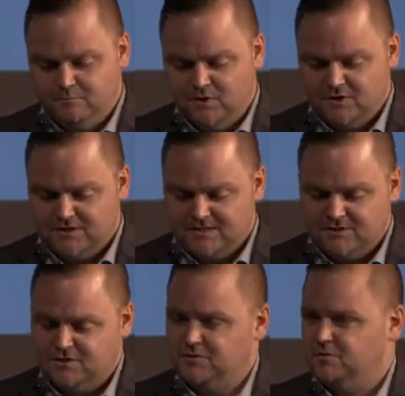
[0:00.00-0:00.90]
We looked
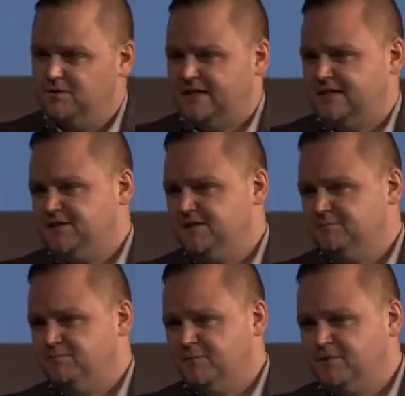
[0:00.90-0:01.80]
into
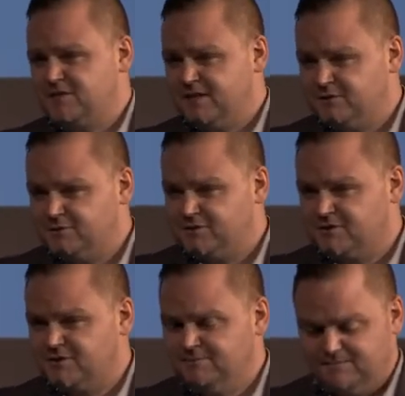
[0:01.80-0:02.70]
the published
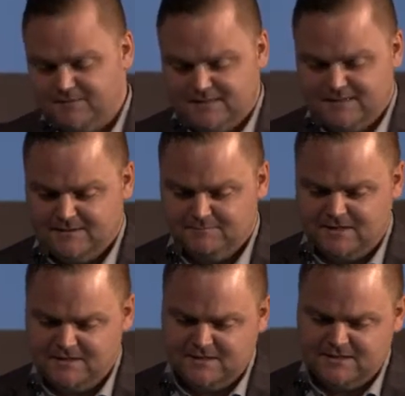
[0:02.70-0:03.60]
literature
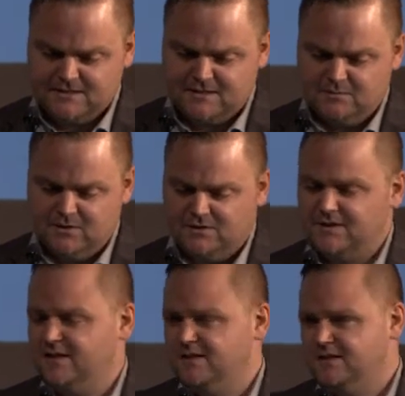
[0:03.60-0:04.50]
on this. We
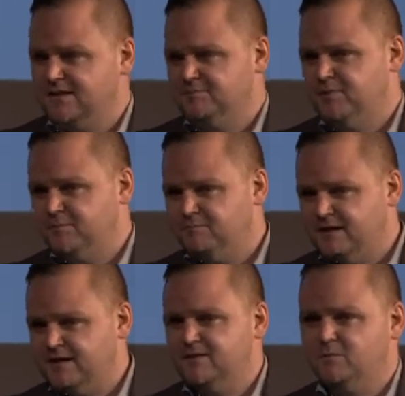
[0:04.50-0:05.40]
looked at
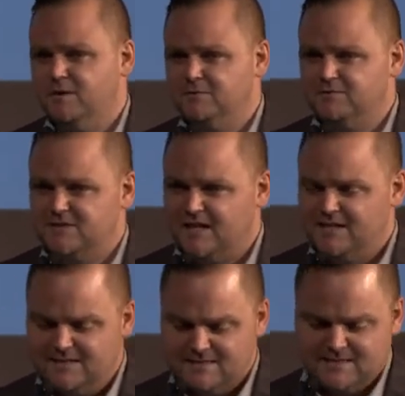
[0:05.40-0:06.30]
PubMed, Web of
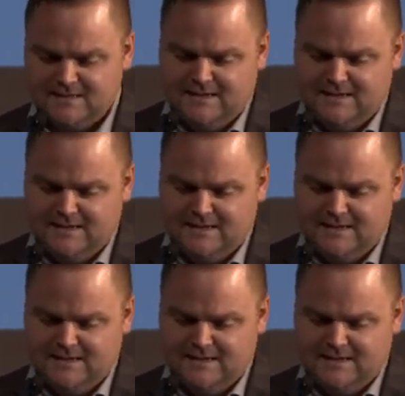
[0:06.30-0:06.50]
Science.